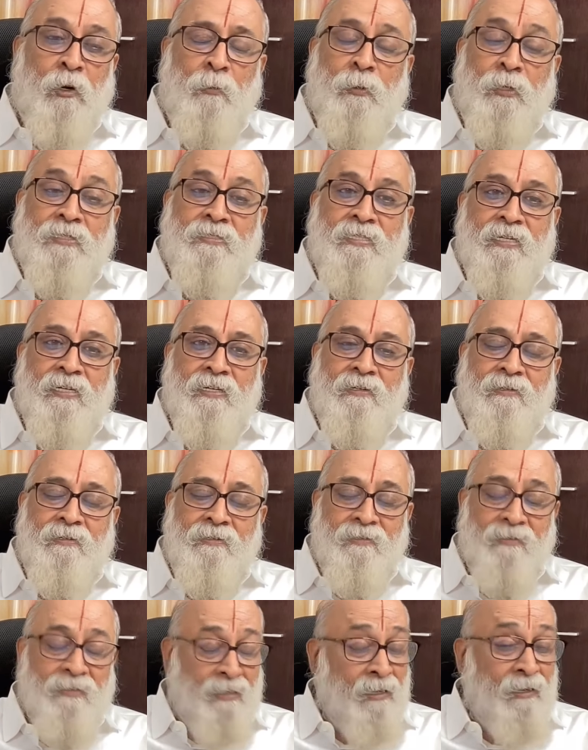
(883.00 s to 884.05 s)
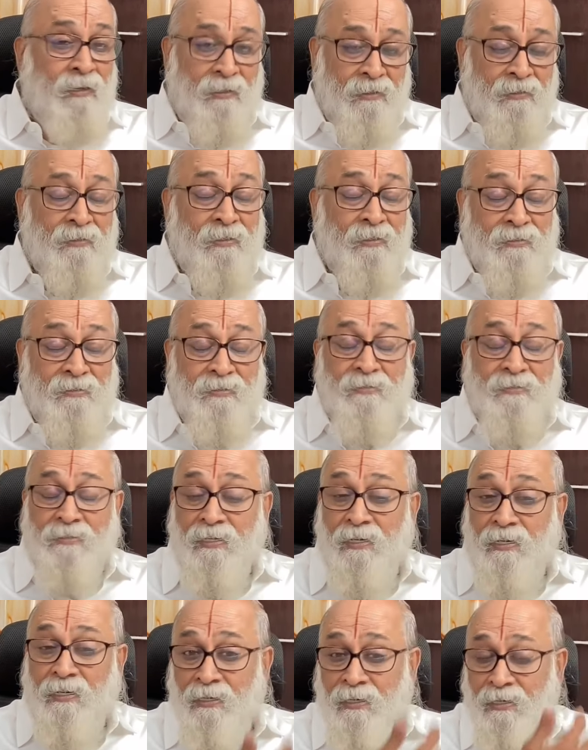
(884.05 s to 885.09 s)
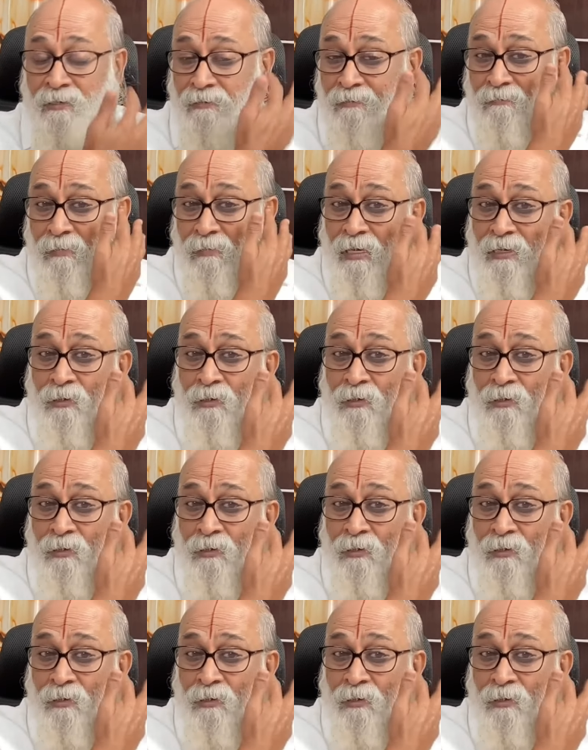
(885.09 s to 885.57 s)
Naropa said, yeah, yes, I,